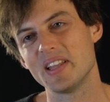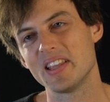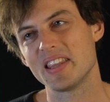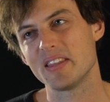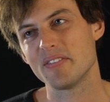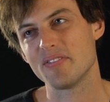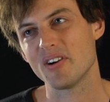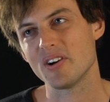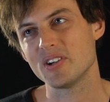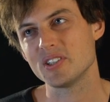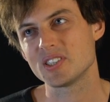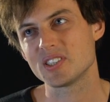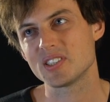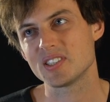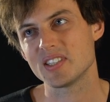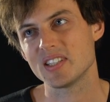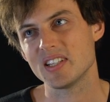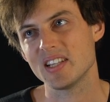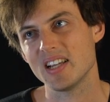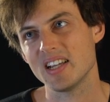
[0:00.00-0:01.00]
The
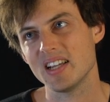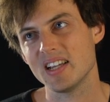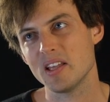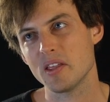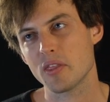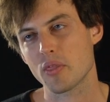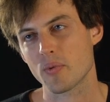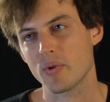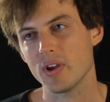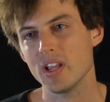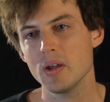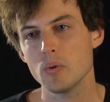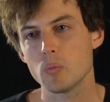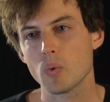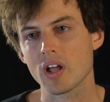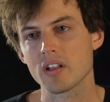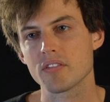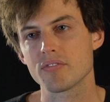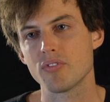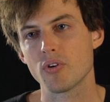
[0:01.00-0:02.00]
first uh, three,
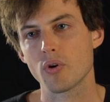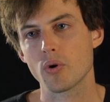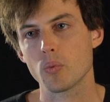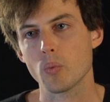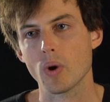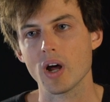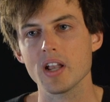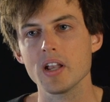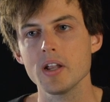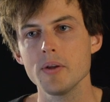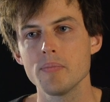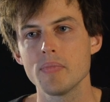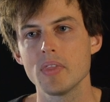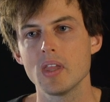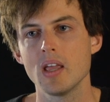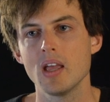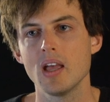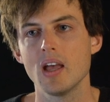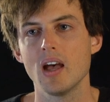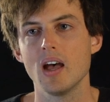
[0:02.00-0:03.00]
one, four, one,
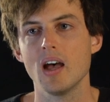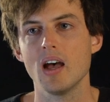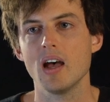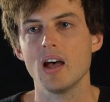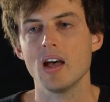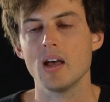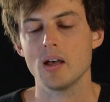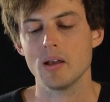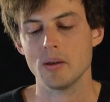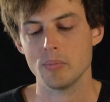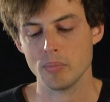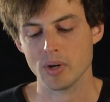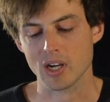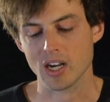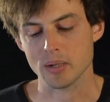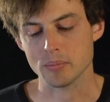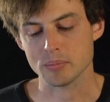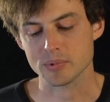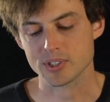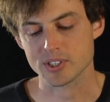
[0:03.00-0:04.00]
uh,
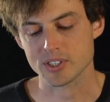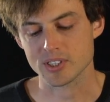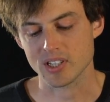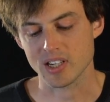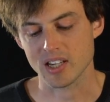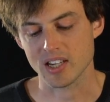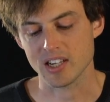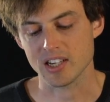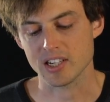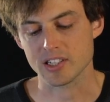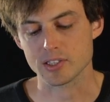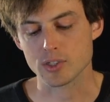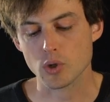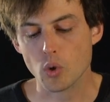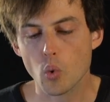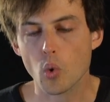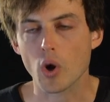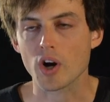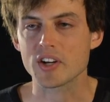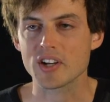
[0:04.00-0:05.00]
becomes uh,
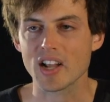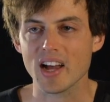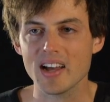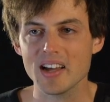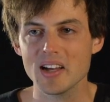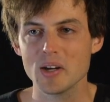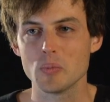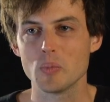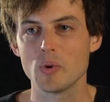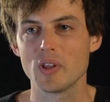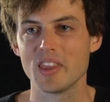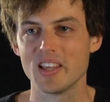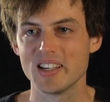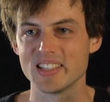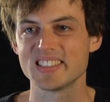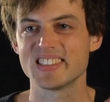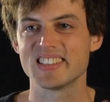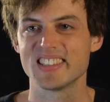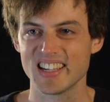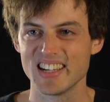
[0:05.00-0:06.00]
with
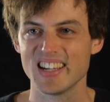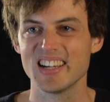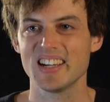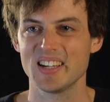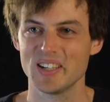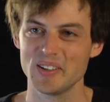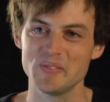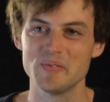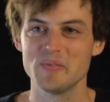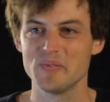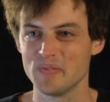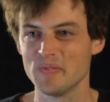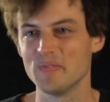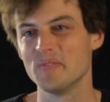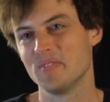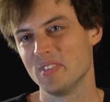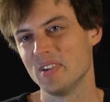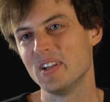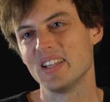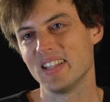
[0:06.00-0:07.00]
this uh,
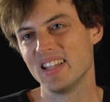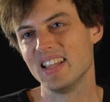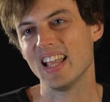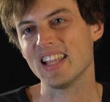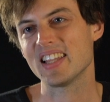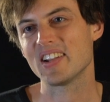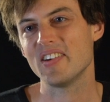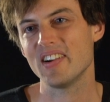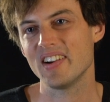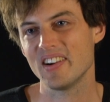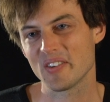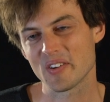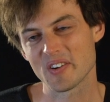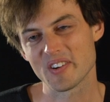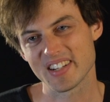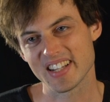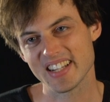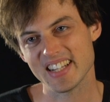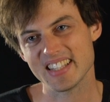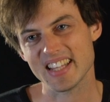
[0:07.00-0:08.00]
letter or
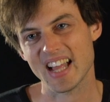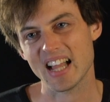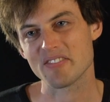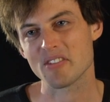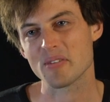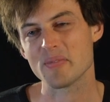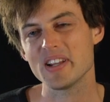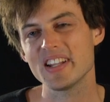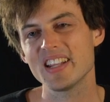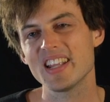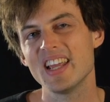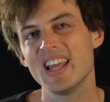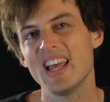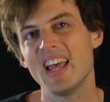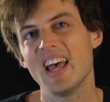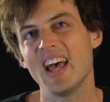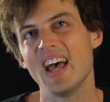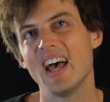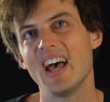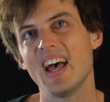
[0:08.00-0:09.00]
digit alphabet, eh,
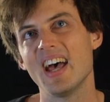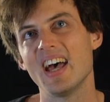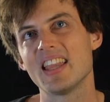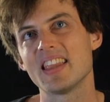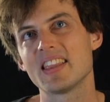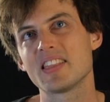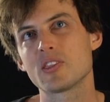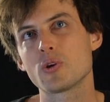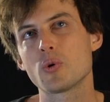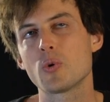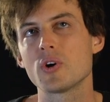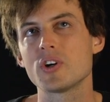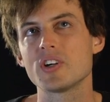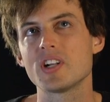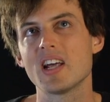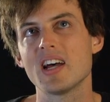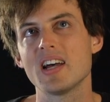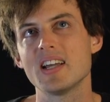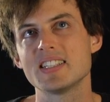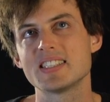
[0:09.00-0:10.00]
and
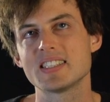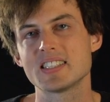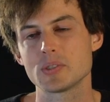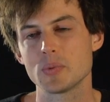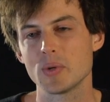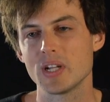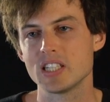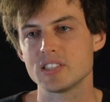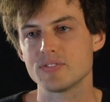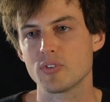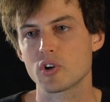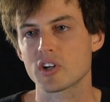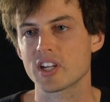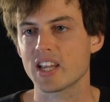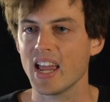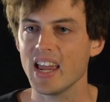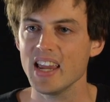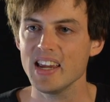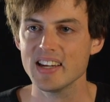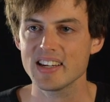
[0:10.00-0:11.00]
torta is Swedish for
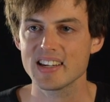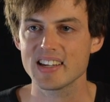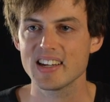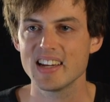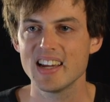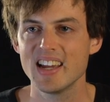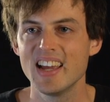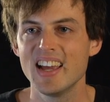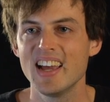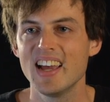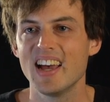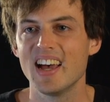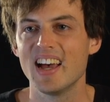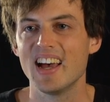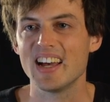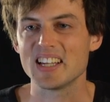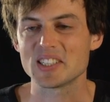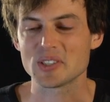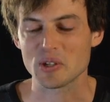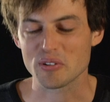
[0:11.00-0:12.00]
cake.
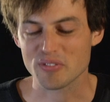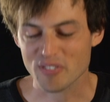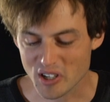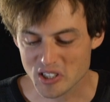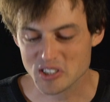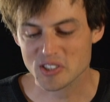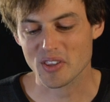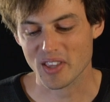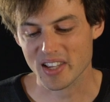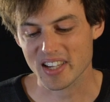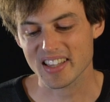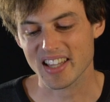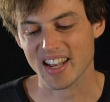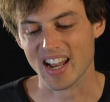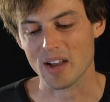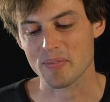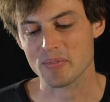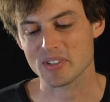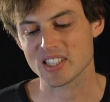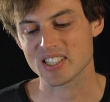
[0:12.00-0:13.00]
Uh, so the first thing that
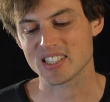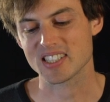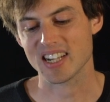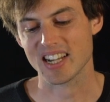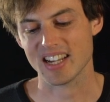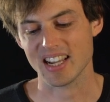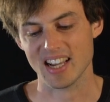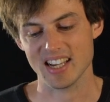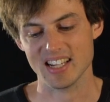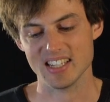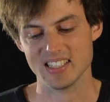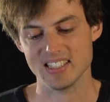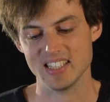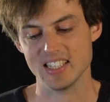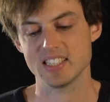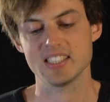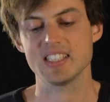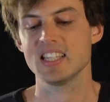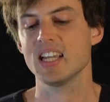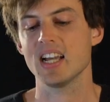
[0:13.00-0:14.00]
happens is that I, I
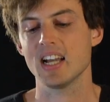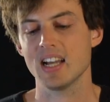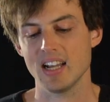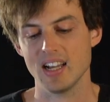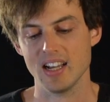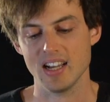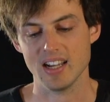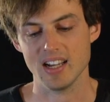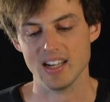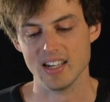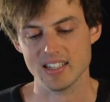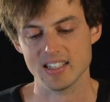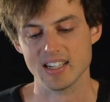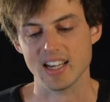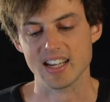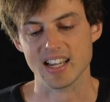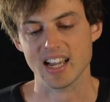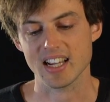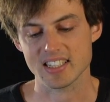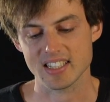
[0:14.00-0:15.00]
just see a, a,
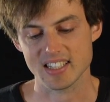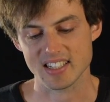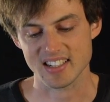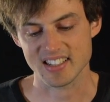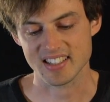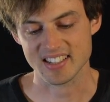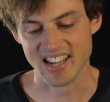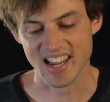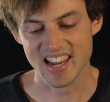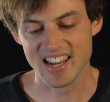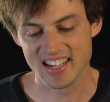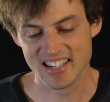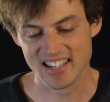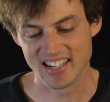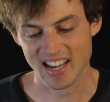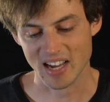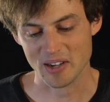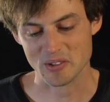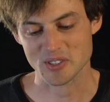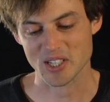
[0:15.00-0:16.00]
gigantic
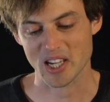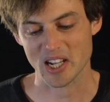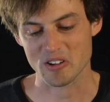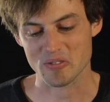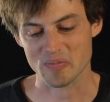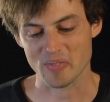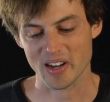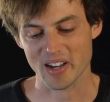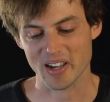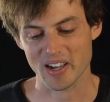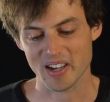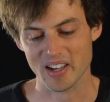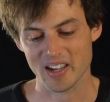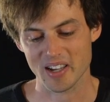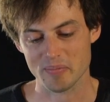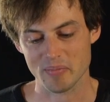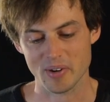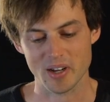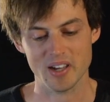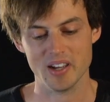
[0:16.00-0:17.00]
cake outside of my,
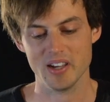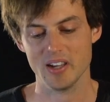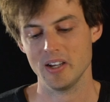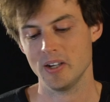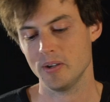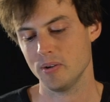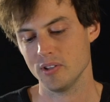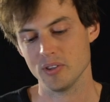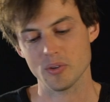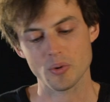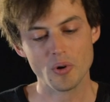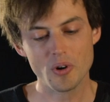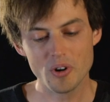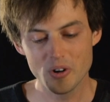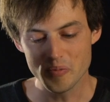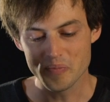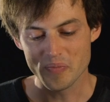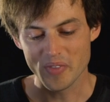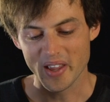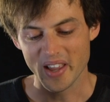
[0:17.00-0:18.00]
my uh,
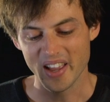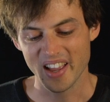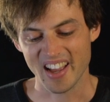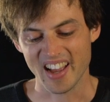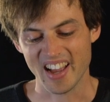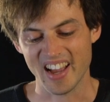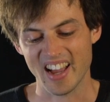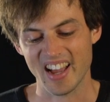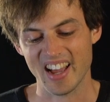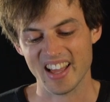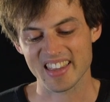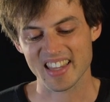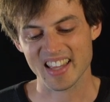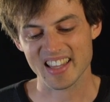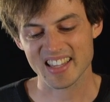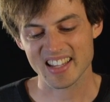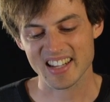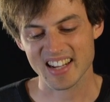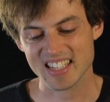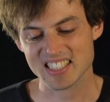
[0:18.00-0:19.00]
door. Uh, and
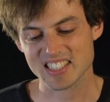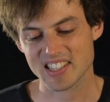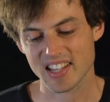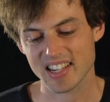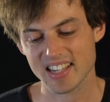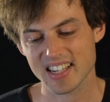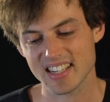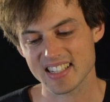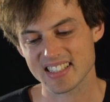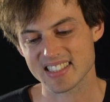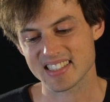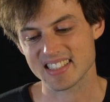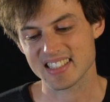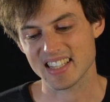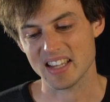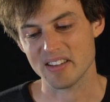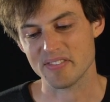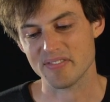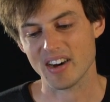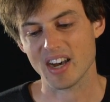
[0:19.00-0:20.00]
then the next thing is
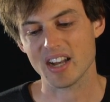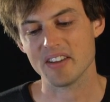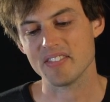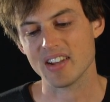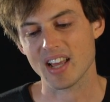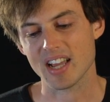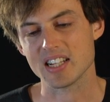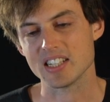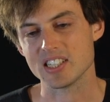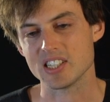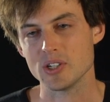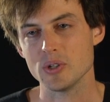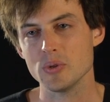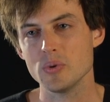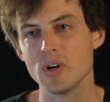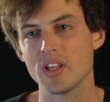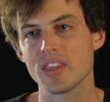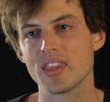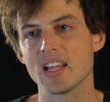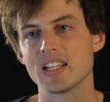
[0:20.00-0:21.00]

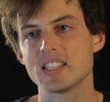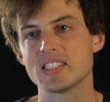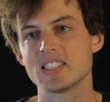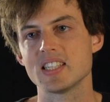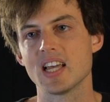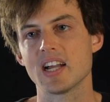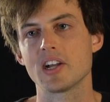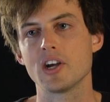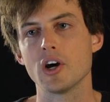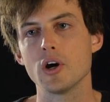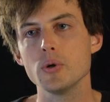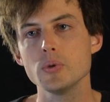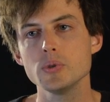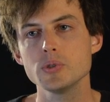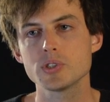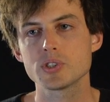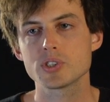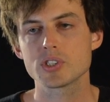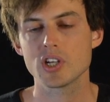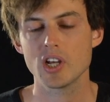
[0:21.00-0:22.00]
592 and that's a
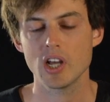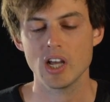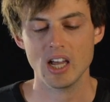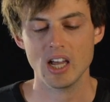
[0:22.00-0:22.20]
ghost.